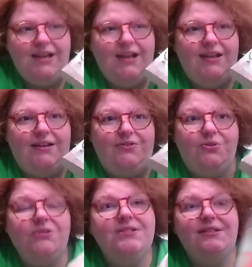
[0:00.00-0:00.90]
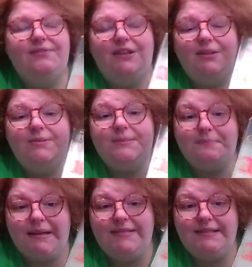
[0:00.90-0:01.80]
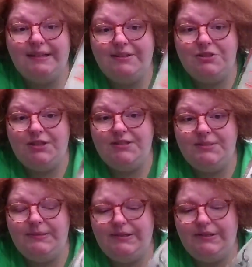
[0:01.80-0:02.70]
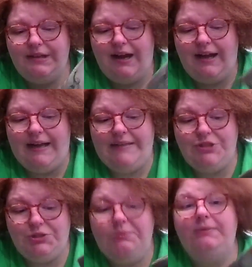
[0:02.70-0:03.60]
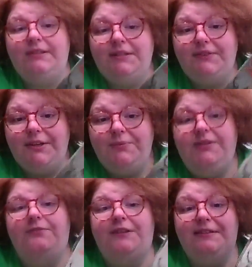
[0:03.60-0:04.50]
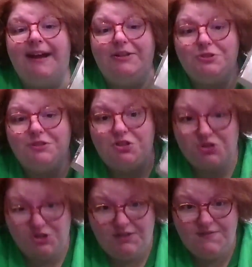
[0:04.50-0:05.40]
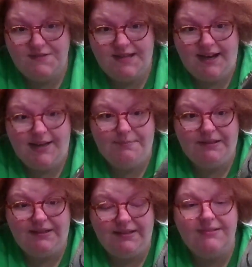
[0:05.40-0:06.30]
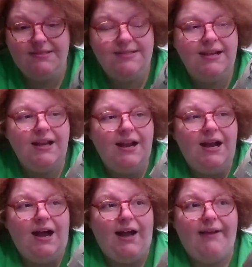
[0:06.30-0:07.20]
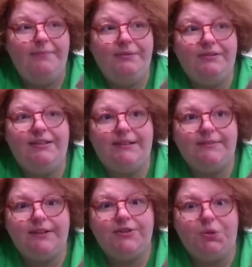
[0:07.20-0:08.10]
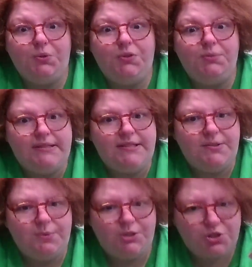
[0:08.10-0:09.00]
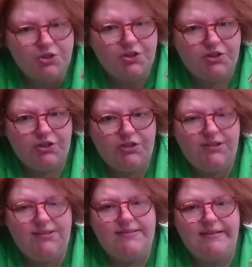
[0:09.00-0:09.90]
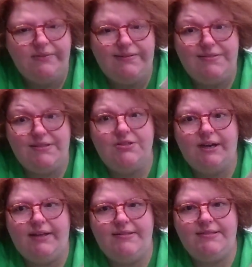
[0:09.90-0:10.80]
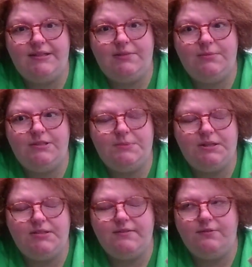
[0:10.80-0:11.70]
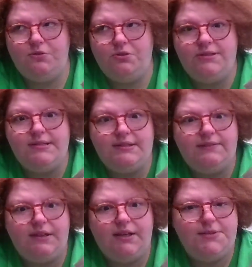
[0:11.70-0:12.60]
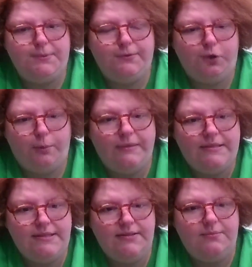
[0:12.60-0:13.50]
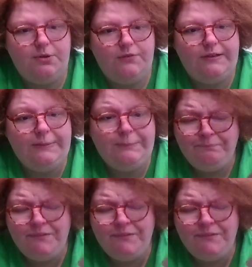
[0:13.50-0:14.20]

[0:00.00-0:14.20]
and Laurence Olivier was amazing at Shakespeare. I do believe Henry V actually deserves the hype it gets. I believe that the only reason Richard III is held in such high esteem is because of Laurence Olivier's performance in the movie.